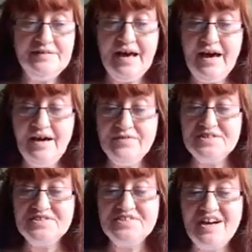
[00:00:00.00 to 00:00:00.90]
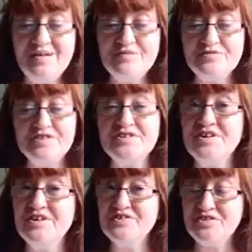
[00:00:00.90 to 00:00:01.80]
Now it is time to
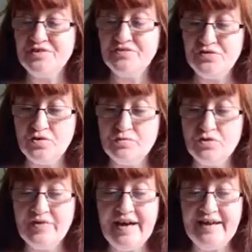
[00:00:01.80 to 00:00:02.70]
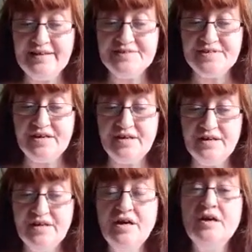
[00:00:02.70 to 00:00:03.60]
return to your normal
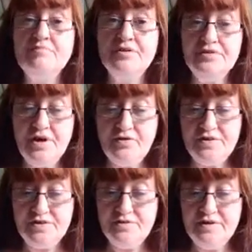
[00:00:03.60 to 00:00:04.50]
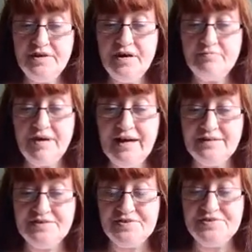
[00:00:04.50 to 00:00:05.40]
reality, but know that you can come
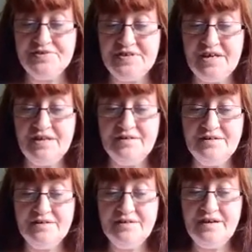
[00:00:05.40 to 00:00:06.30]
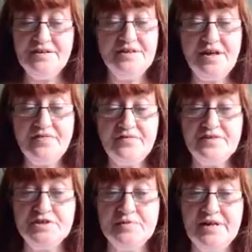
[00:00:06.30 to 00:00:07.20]
back to this scene in another
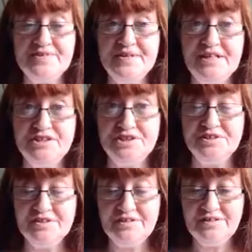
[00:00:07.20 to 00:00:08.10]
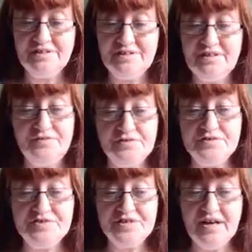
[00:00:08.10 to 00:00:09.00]
visualization if you
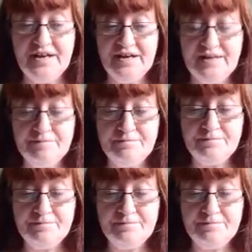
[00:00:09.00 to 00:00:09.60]
desire.